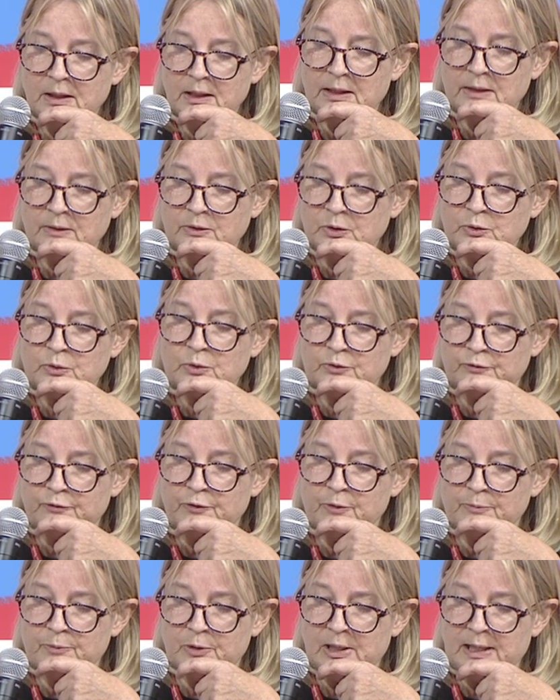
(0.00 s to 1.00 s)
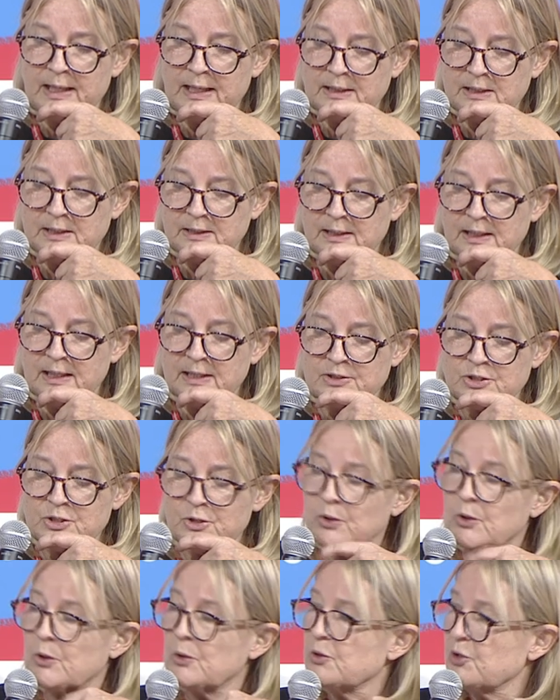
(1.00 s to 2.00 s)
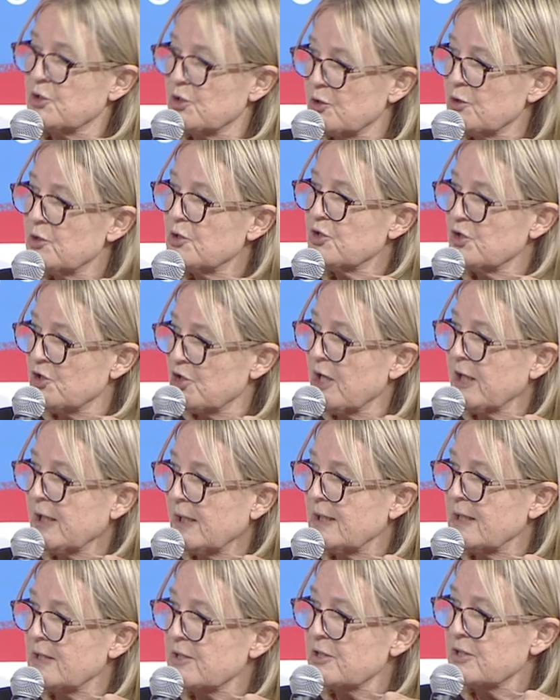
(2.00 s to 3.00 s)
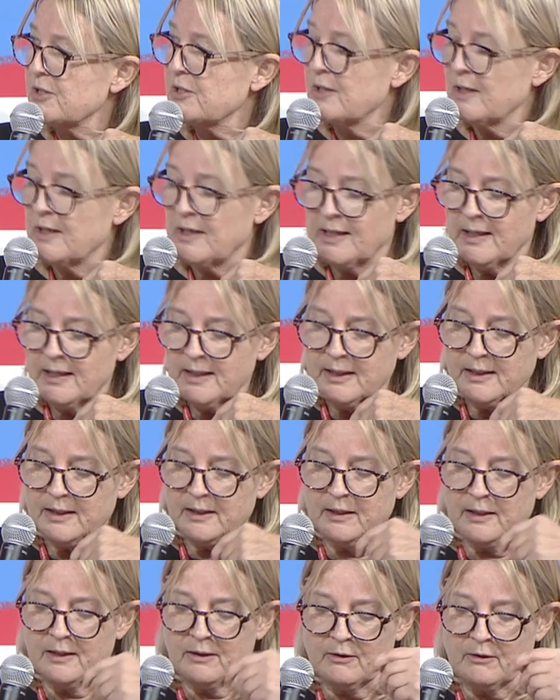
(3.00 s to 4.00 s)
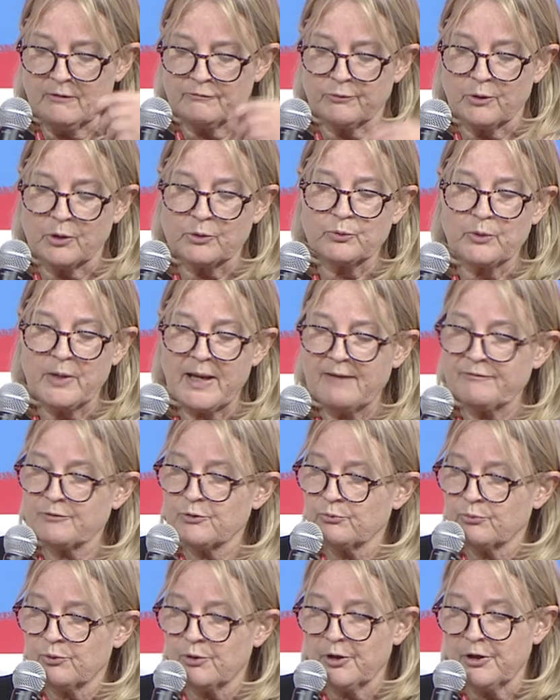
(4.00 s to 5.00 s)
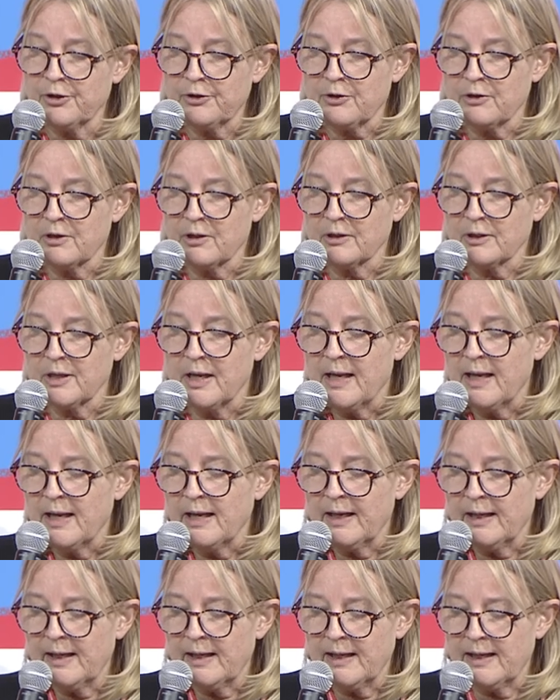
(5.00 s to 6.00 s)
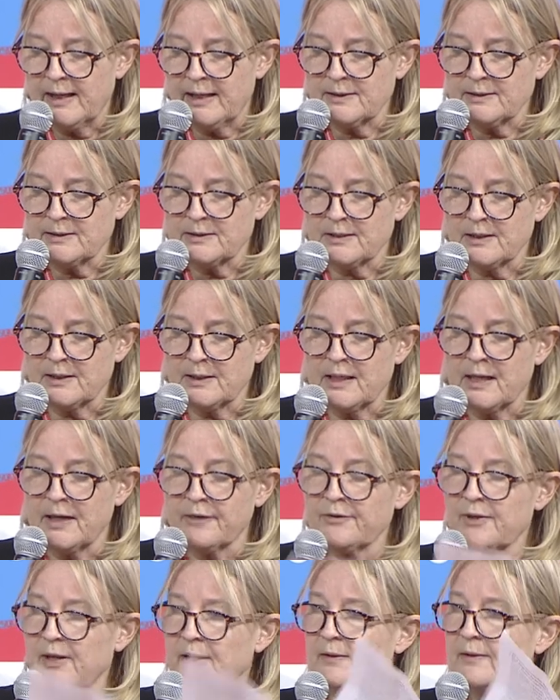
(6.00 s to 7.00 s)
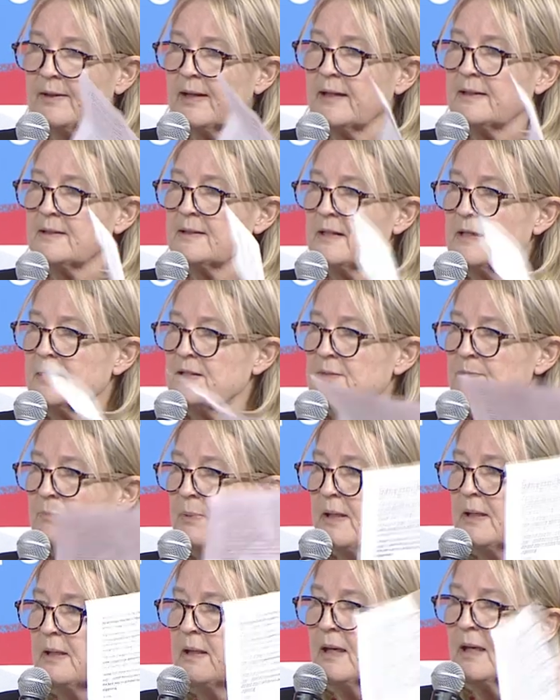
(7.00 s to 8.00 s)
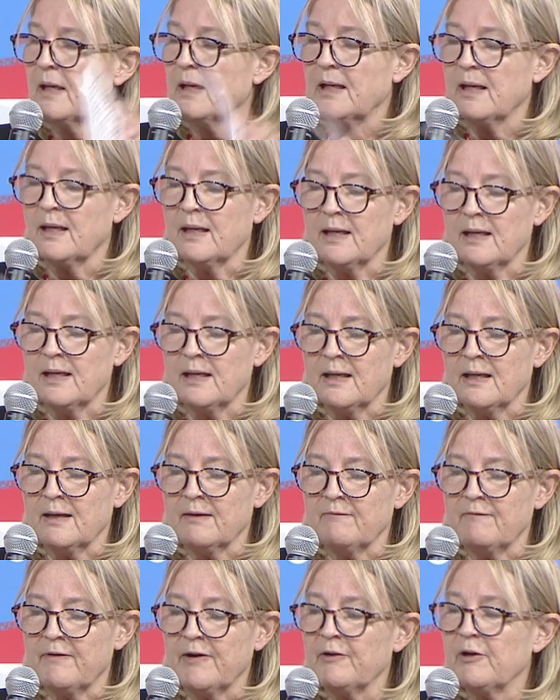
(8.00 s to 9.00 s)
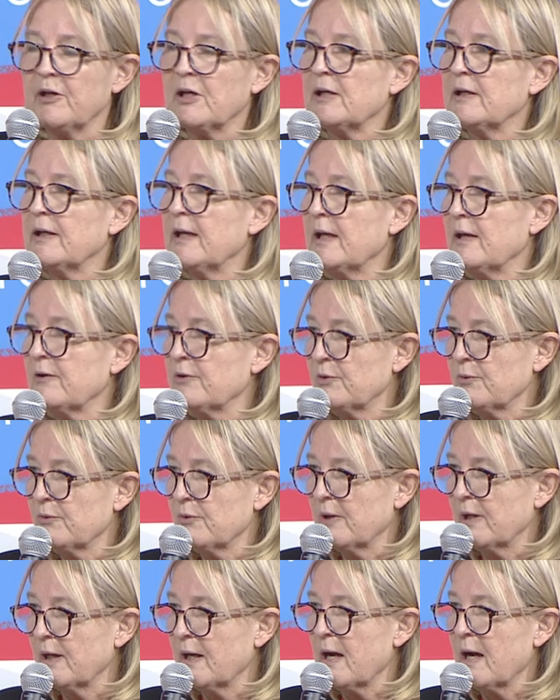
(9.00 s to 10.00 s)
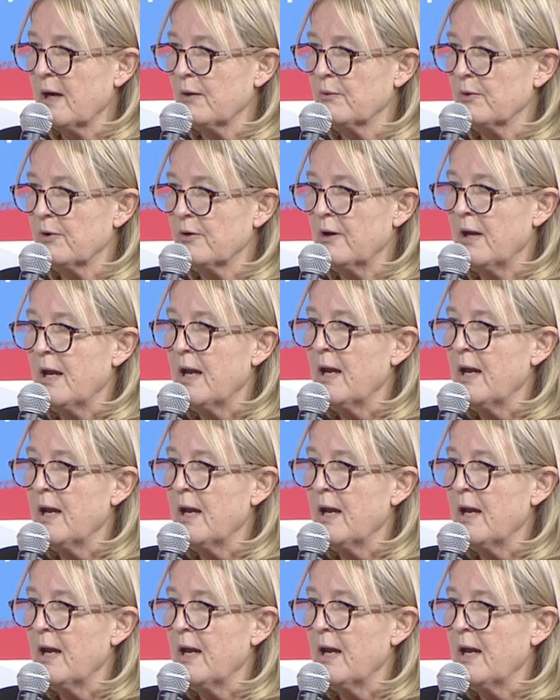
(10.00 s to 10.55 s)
you could formulate it, it's a good checklist of what we have to work on. And I think that has been very clear during our